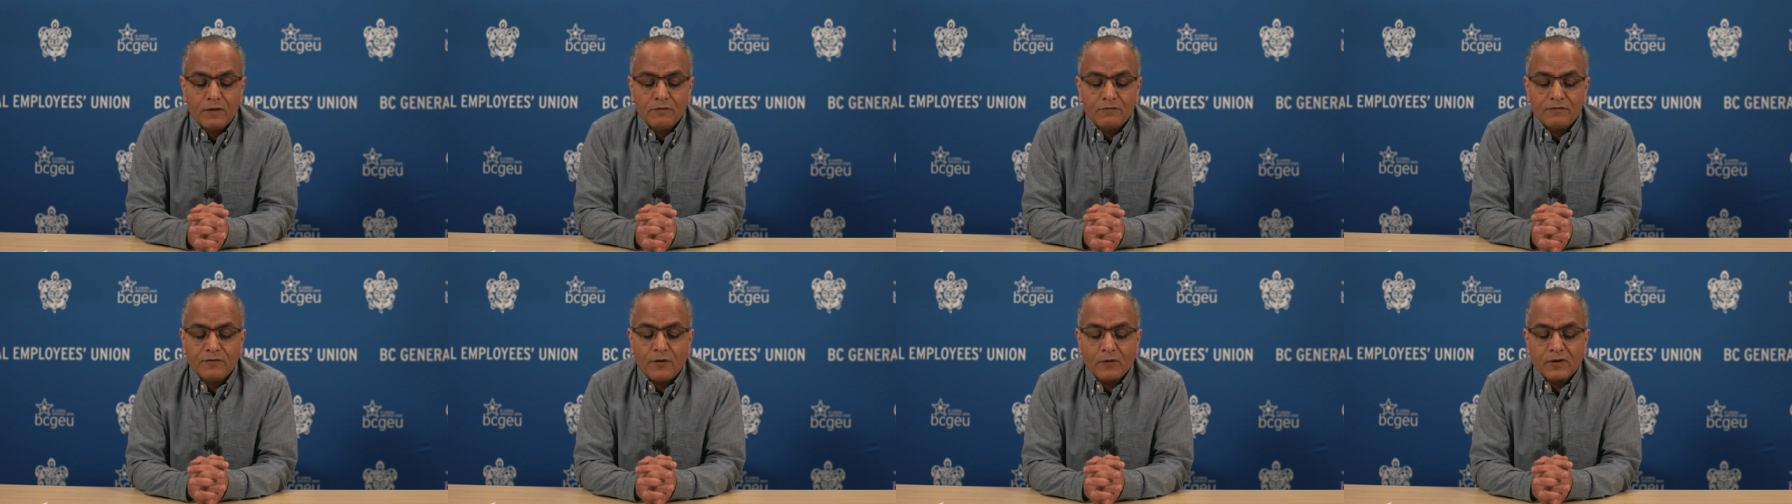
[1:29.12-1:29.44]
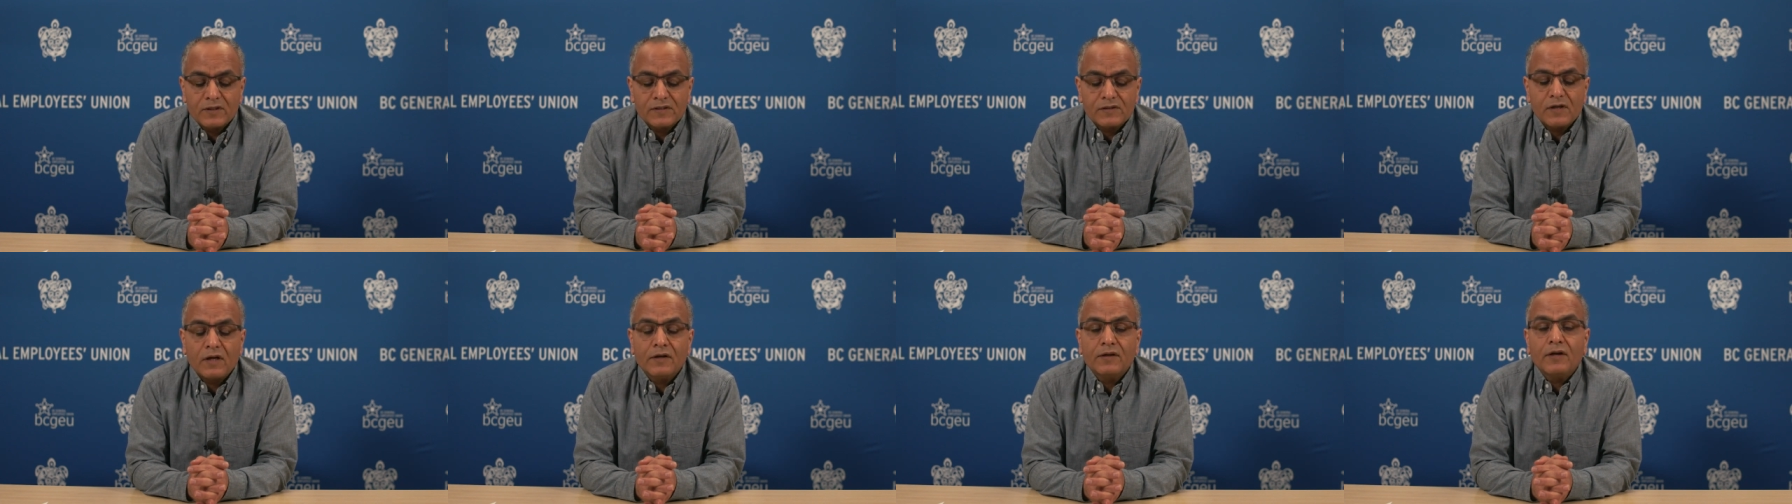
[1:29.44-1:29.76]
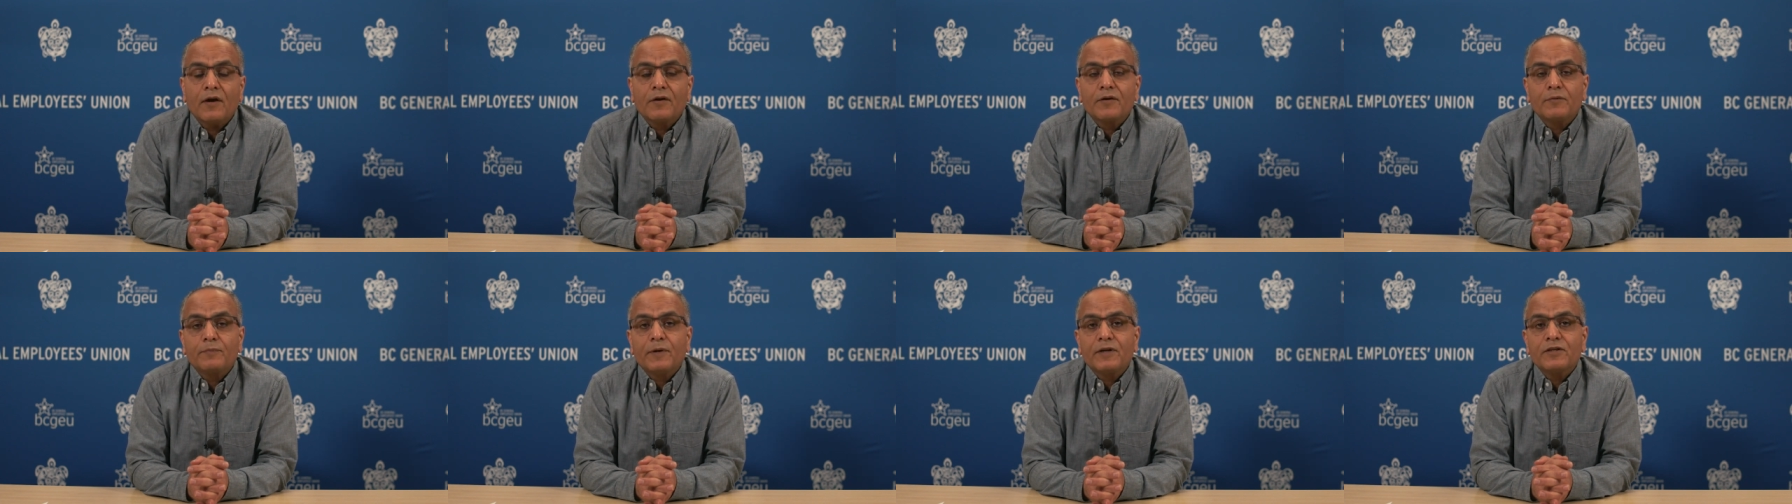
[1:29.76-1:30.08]
focus on
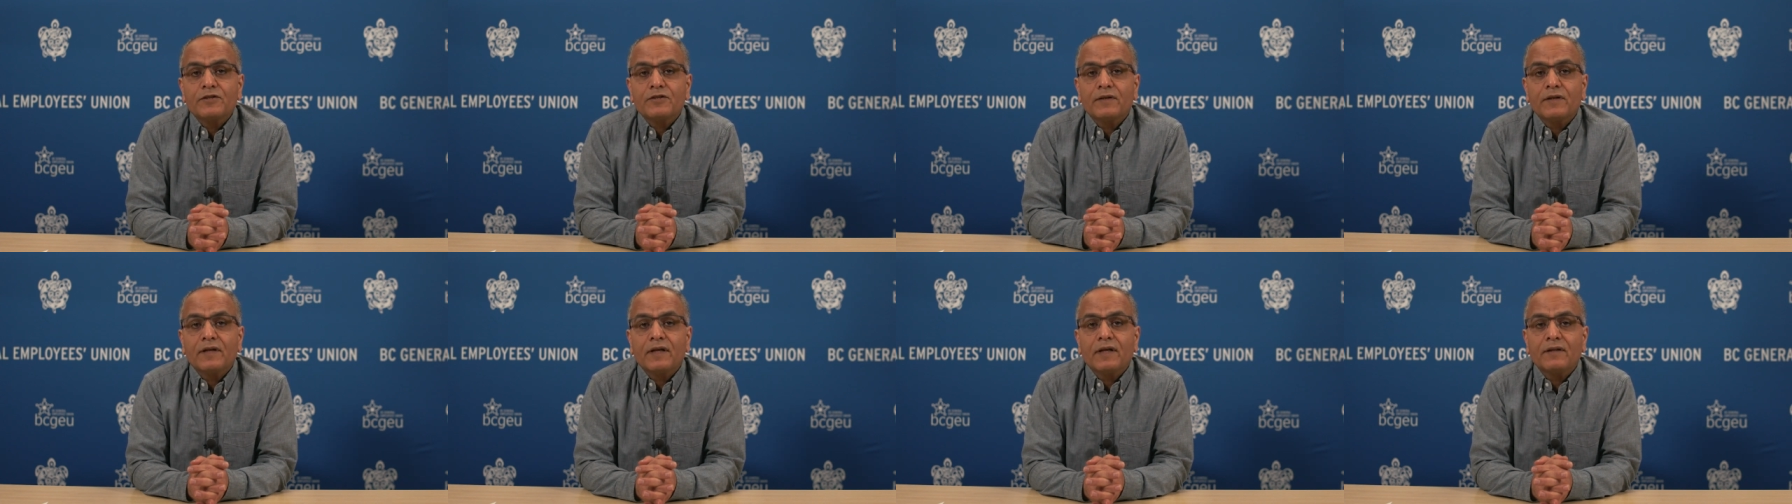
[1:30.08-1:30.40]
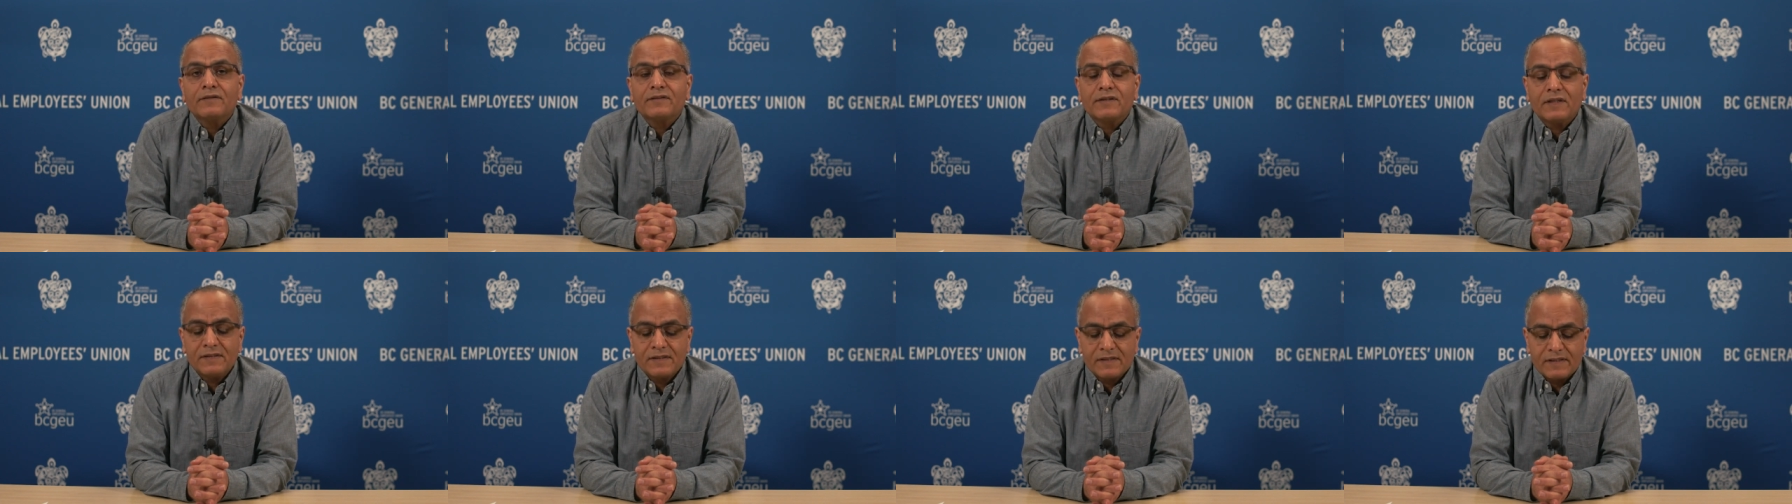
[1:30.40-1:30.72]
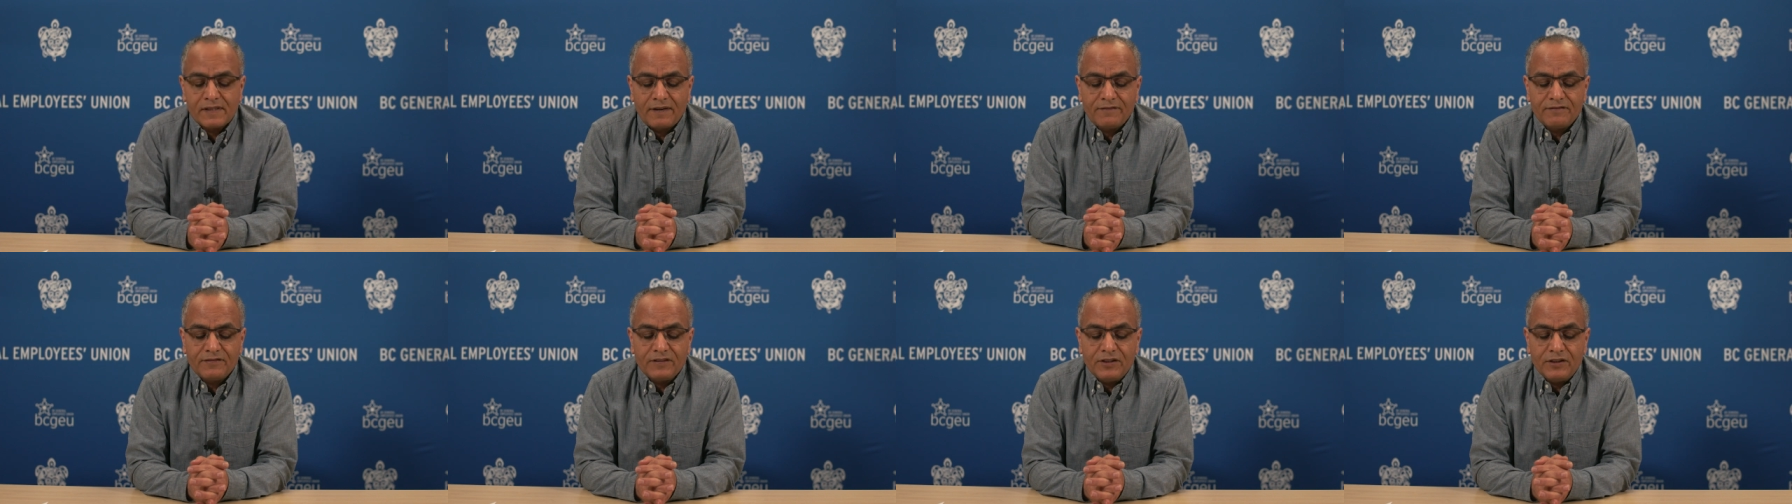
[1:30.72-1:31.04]
occupational health and
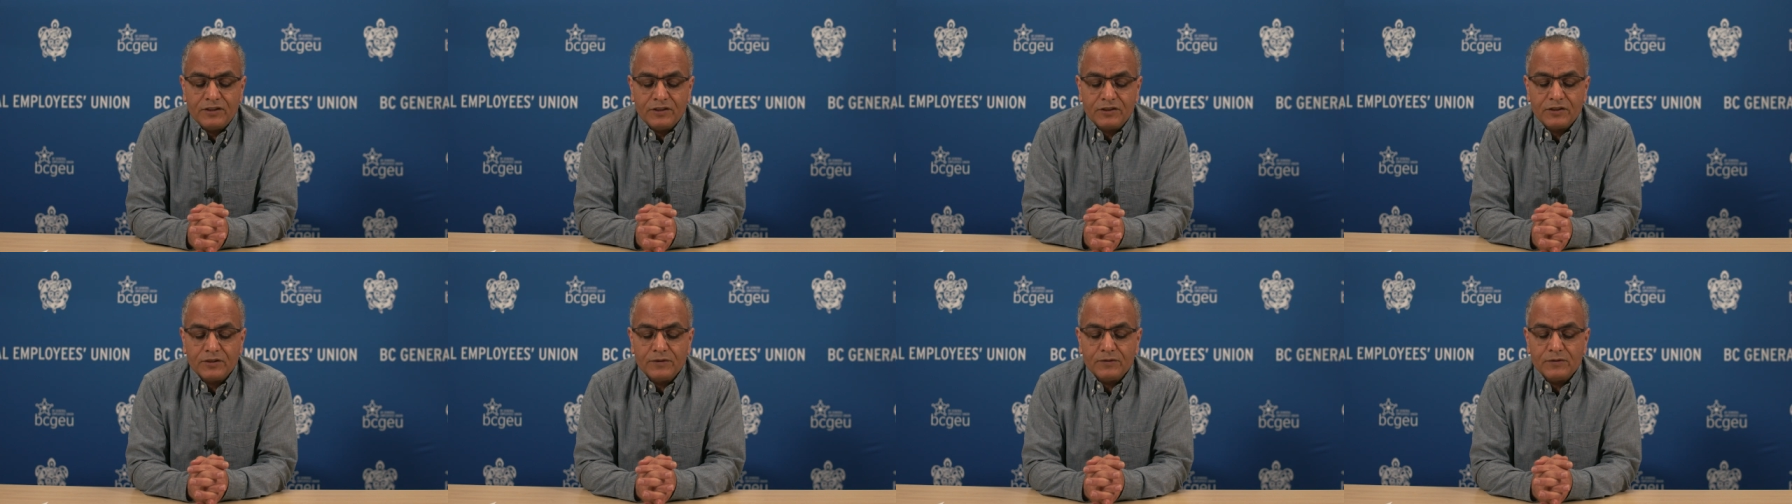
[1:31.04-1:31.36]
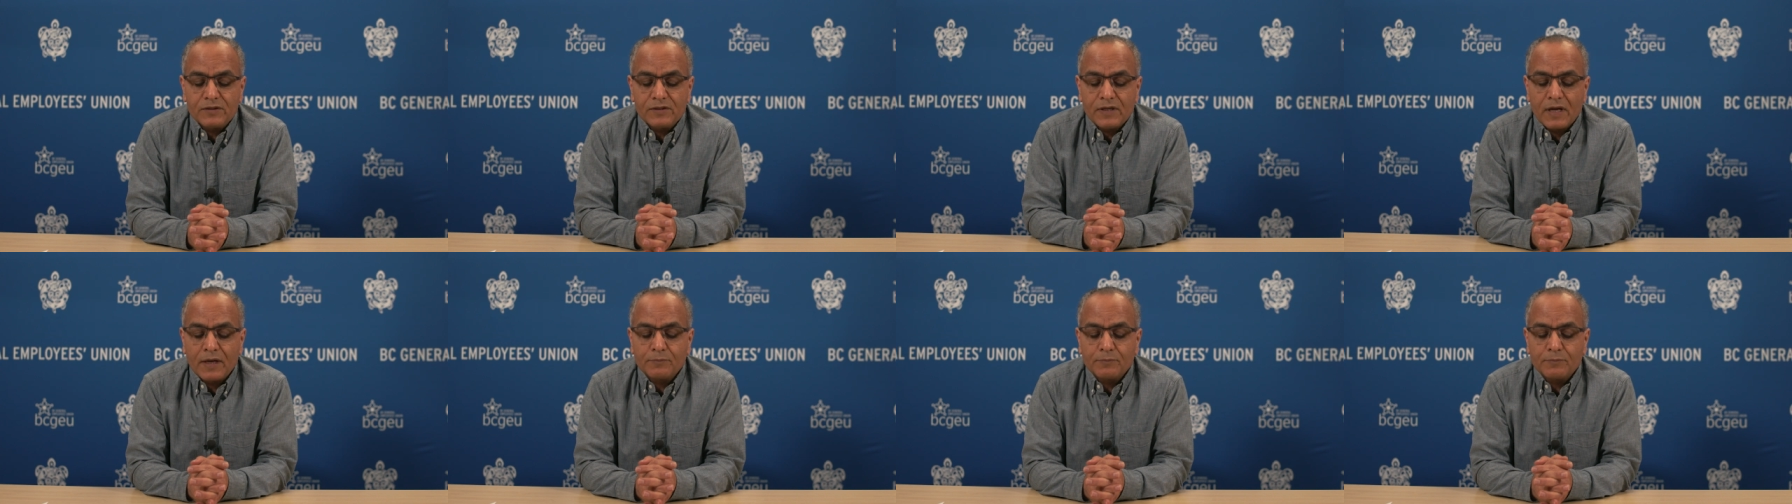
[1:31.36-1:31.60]
safety issues,